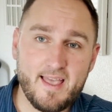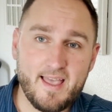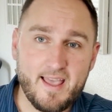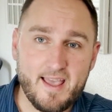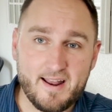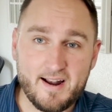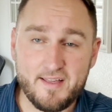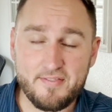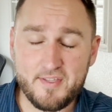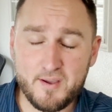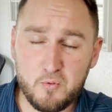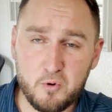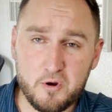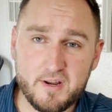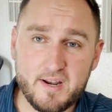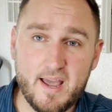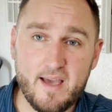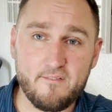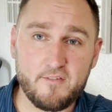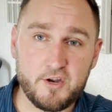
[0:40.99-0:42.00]
And I think we're
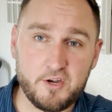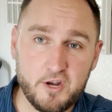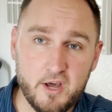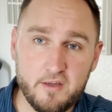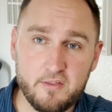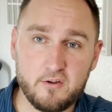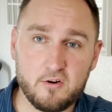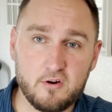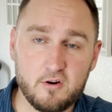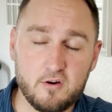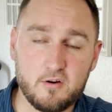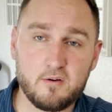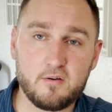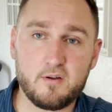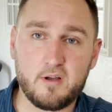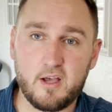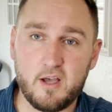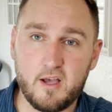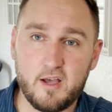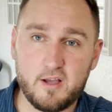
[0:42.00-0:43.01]
gonna have
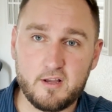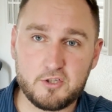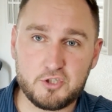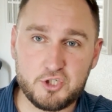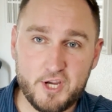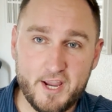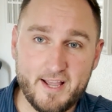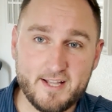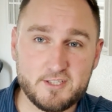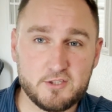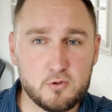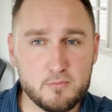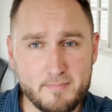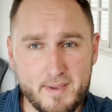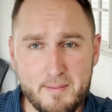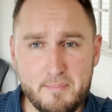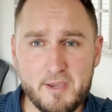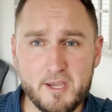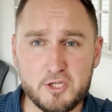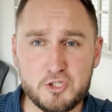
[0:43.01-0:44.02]
another chance,
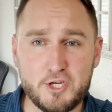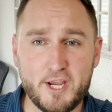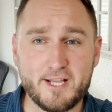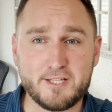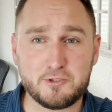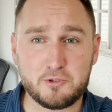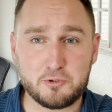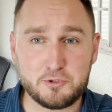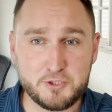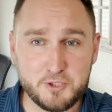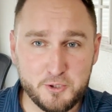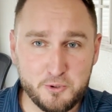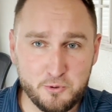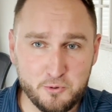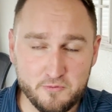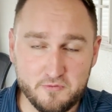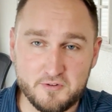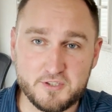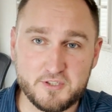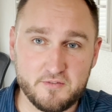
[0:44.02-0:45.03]
maybe a chance or
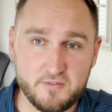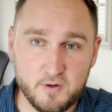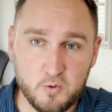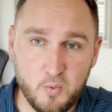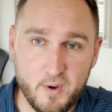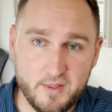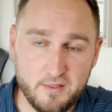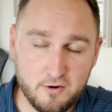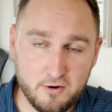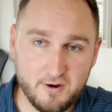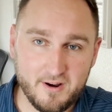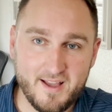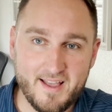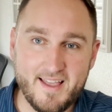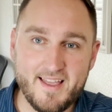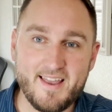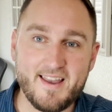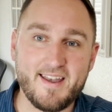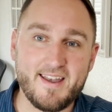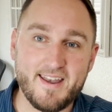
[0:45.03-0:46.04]
two for severe weather
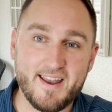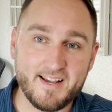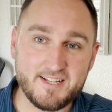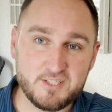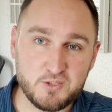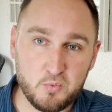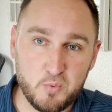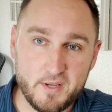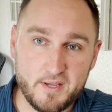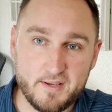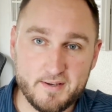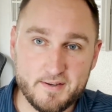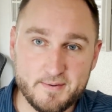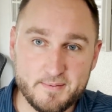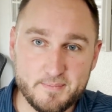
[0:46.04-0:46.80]
next week.